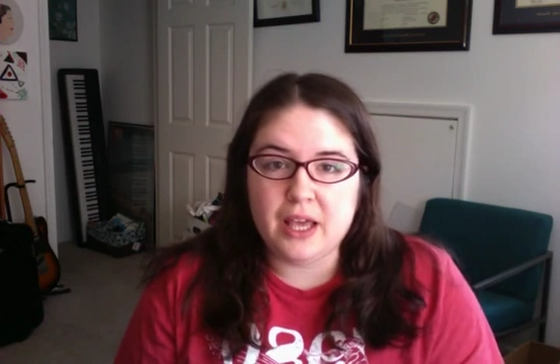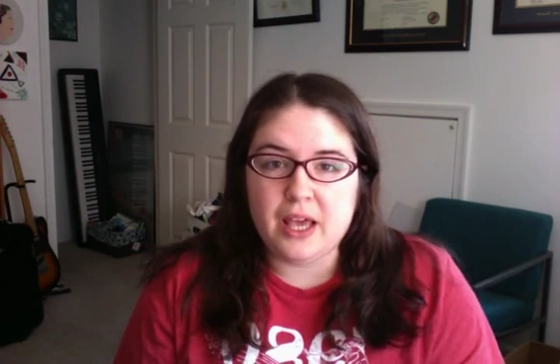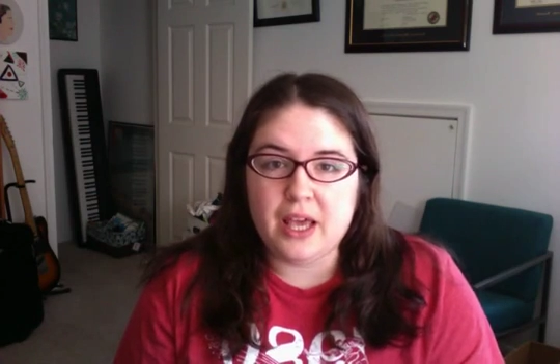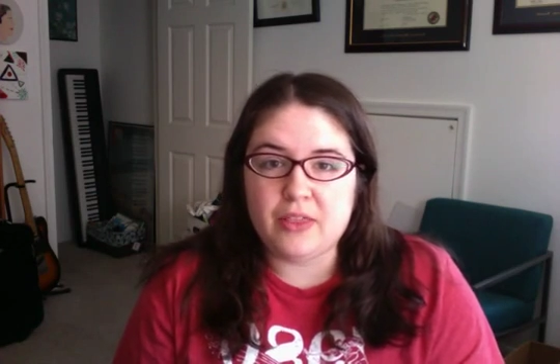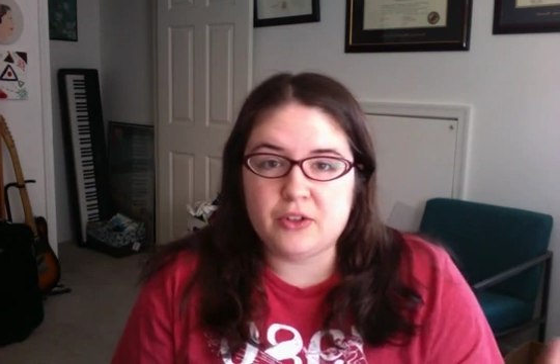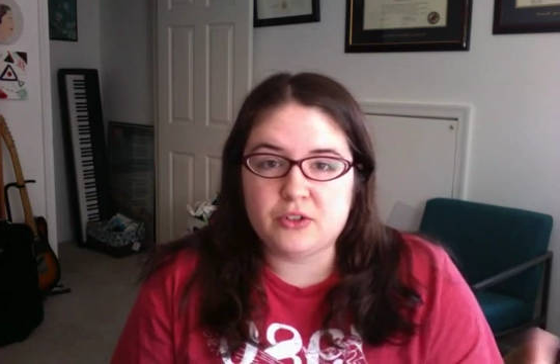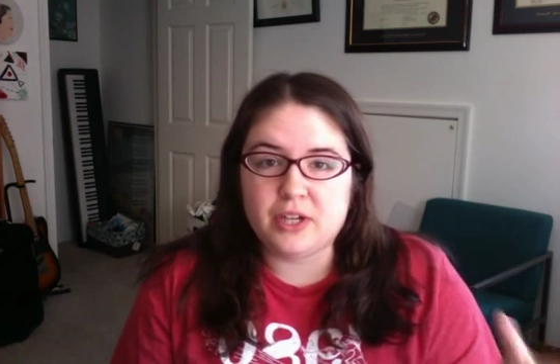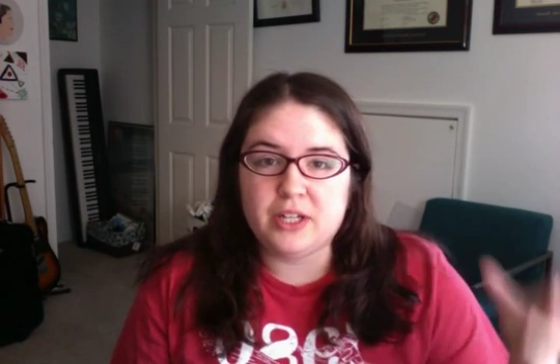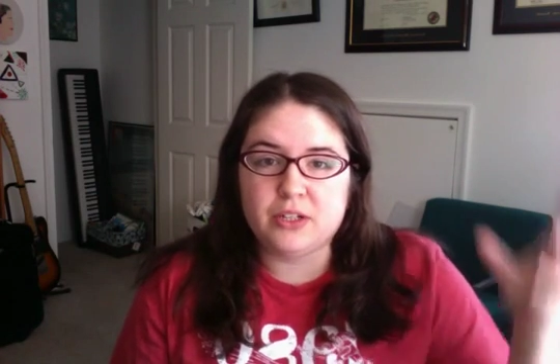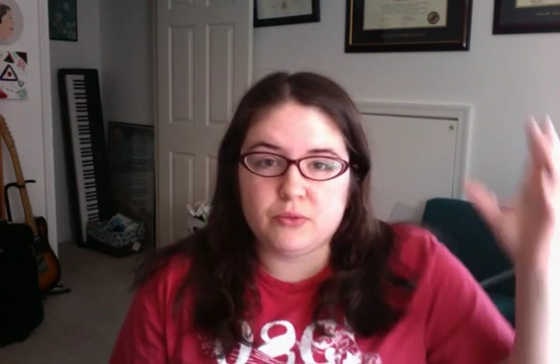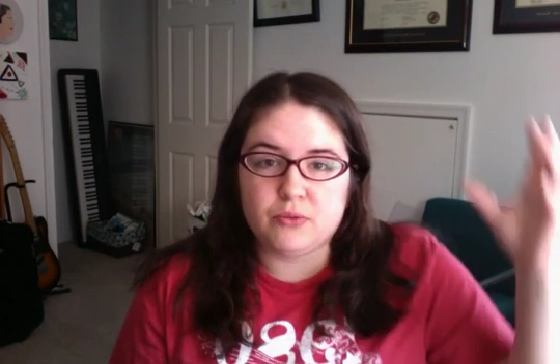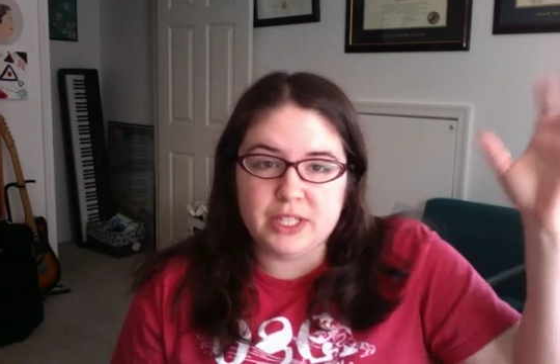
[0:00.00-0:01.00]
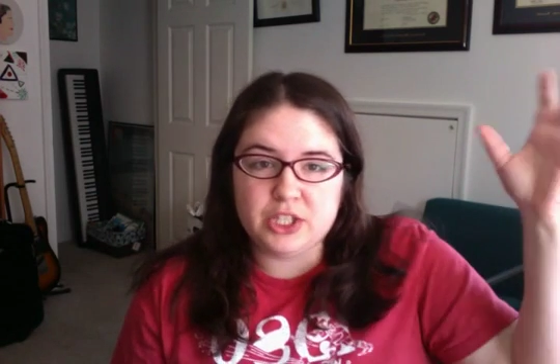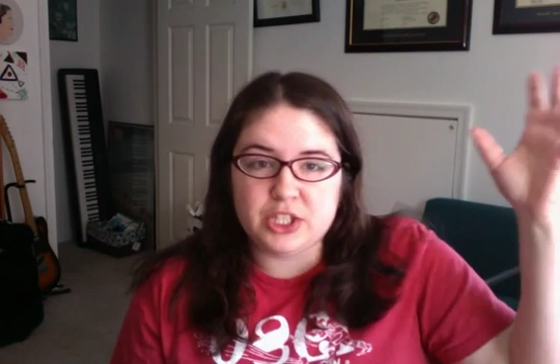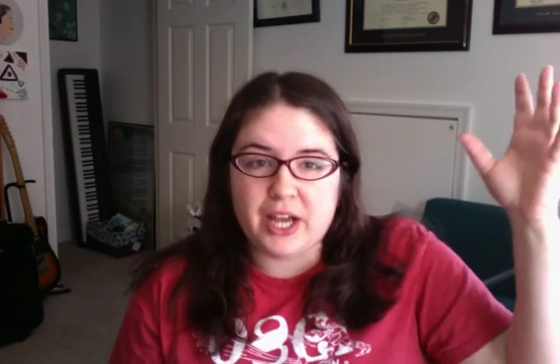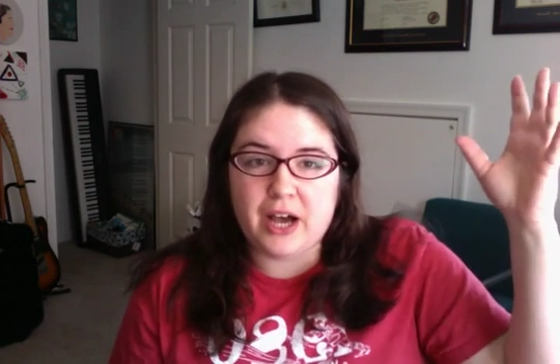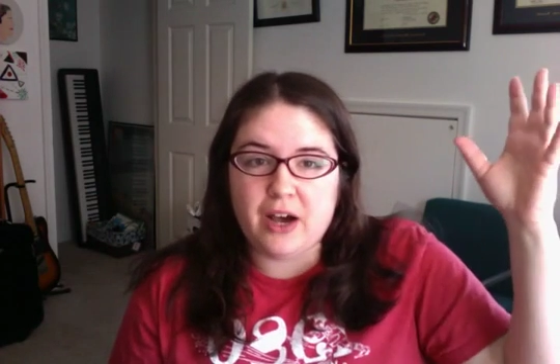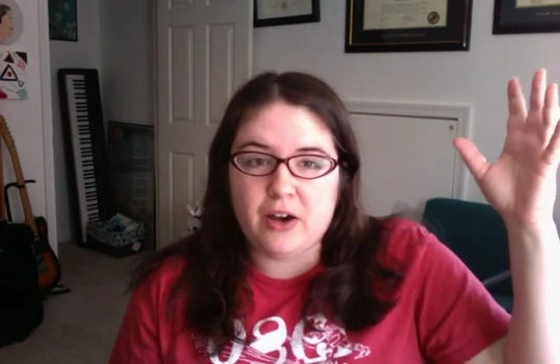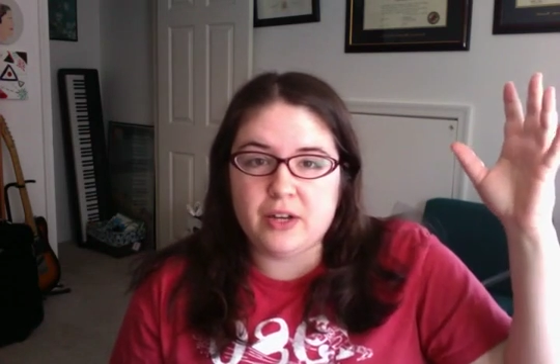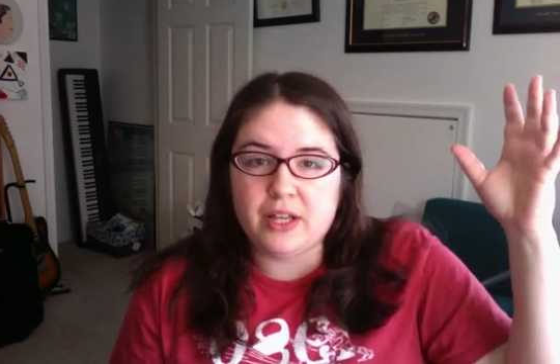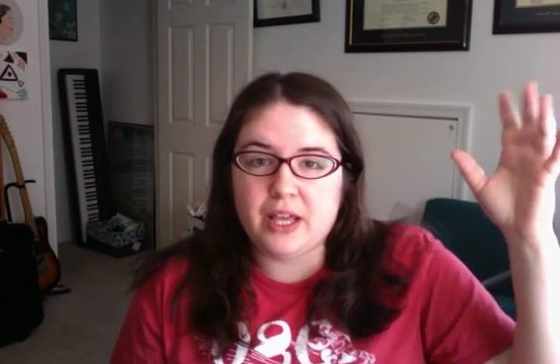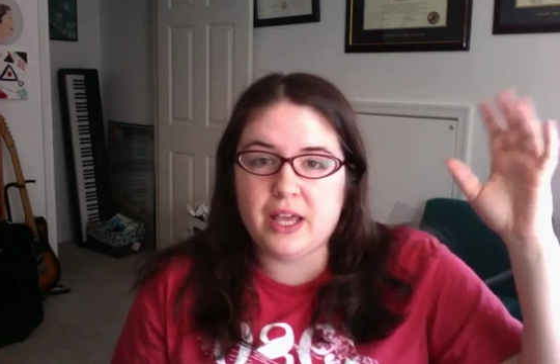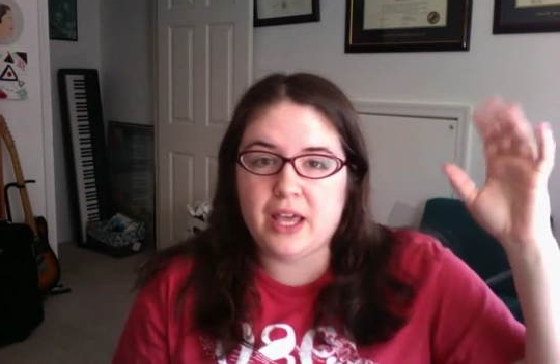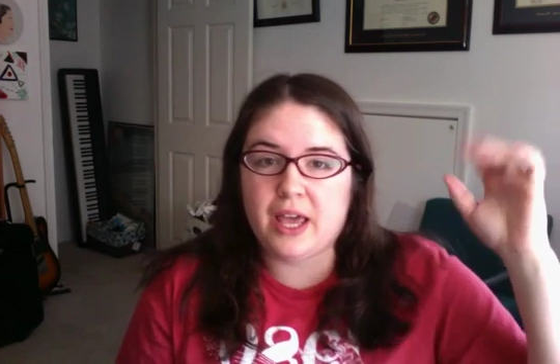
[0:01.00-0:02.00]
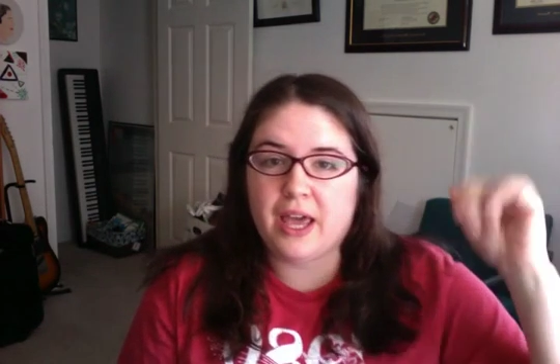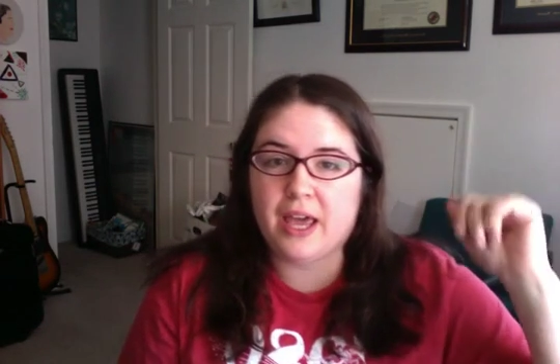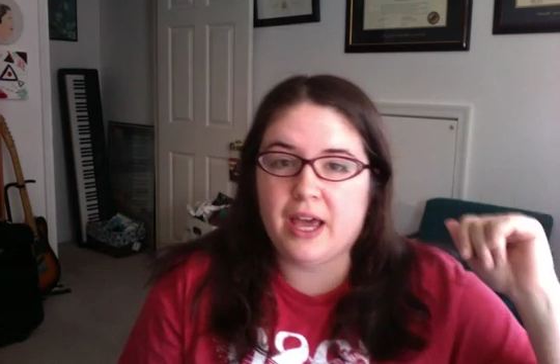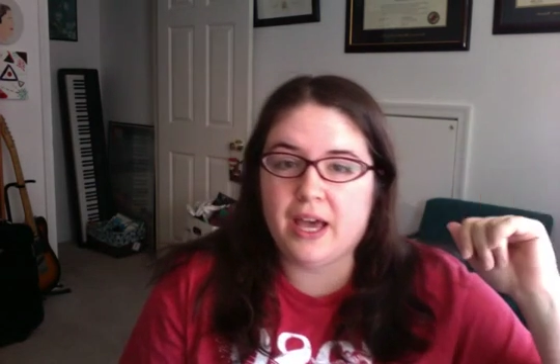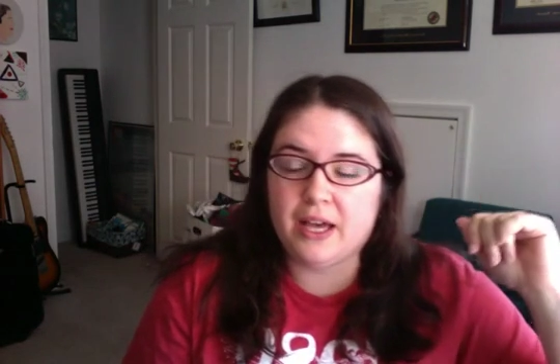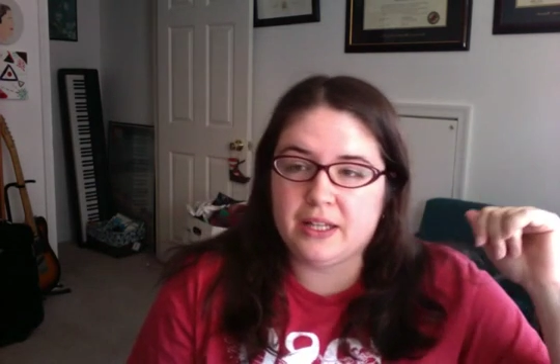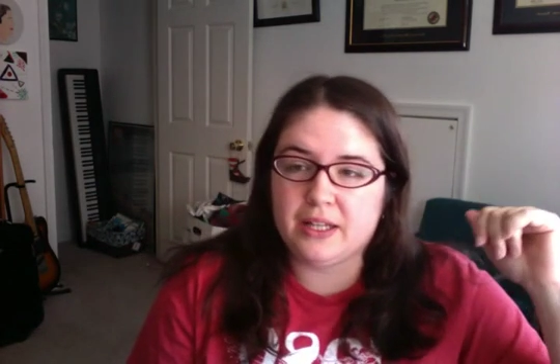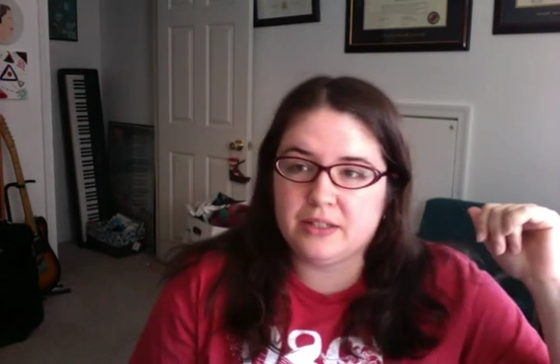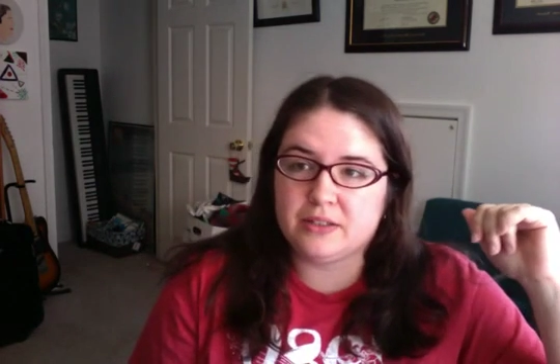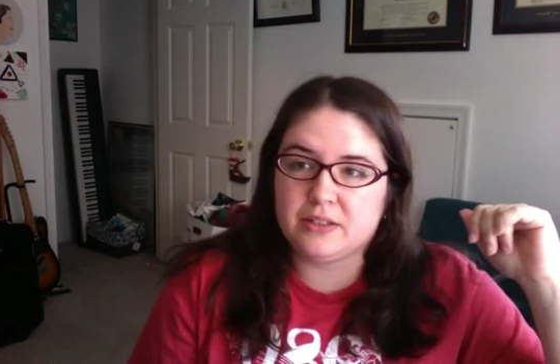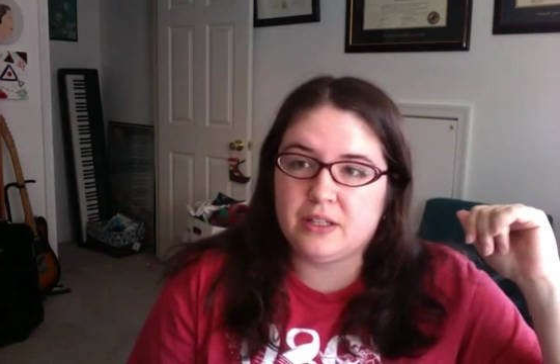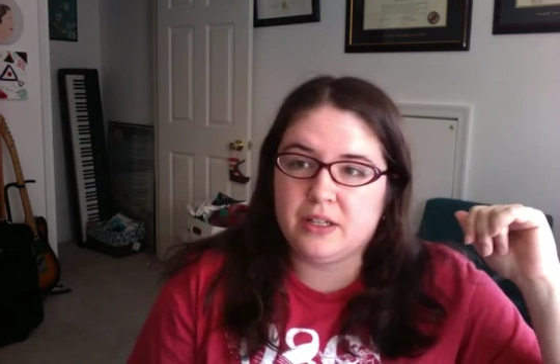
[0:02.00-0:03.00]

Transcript: and they're trying to reach out and